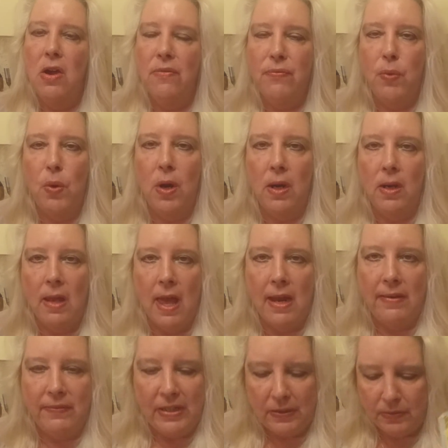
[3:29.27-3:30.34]
for a lot
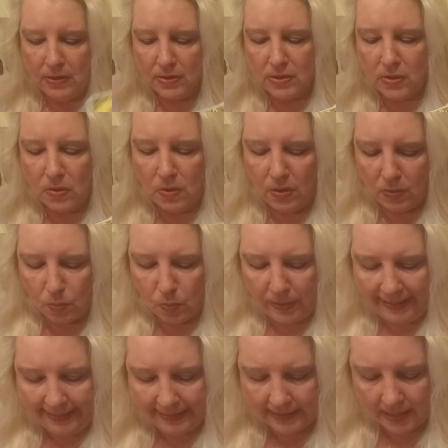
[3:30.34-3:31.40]
of you this current
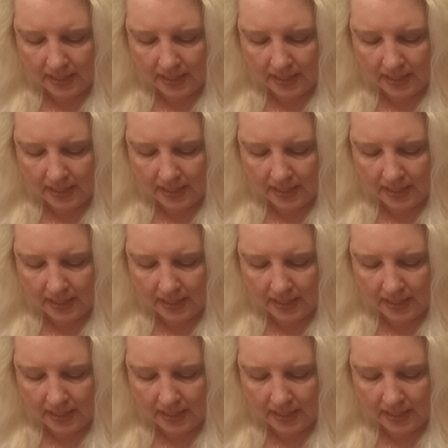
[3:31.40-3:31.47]
week.